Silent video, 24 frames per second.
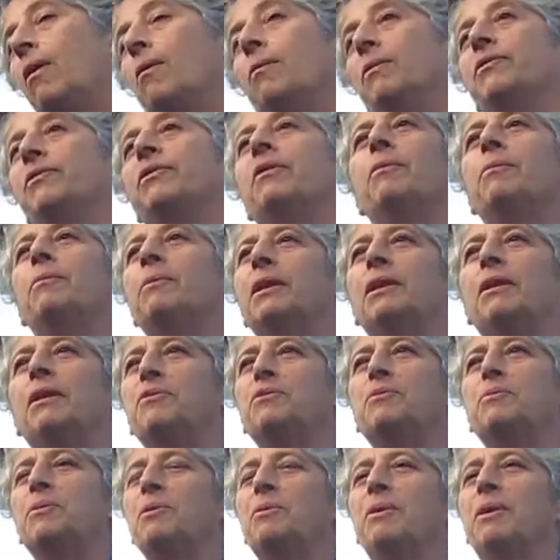almost everybody
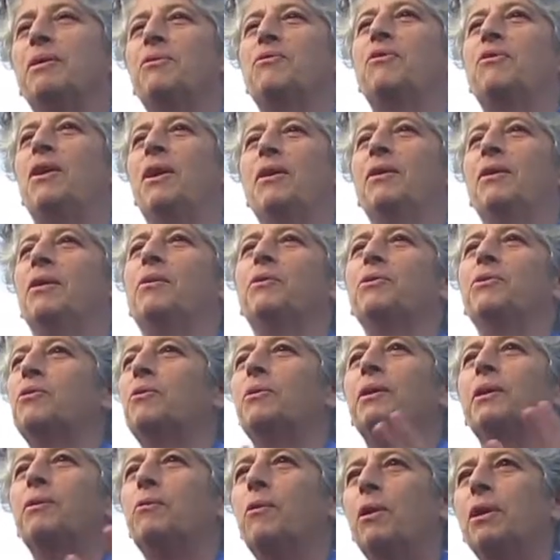loves to be around the fire. That was
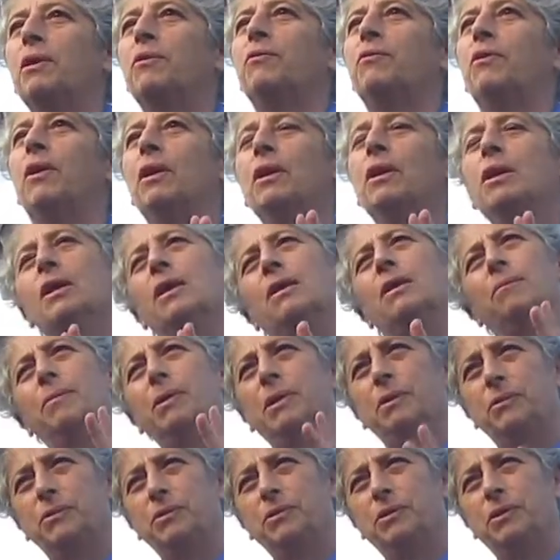already wonderful,
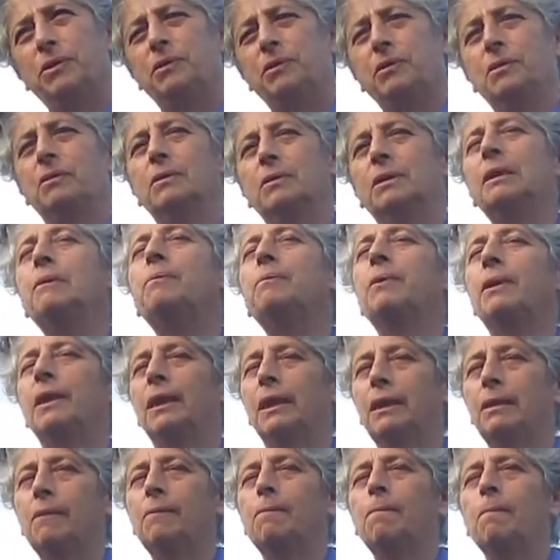but it was this deepening.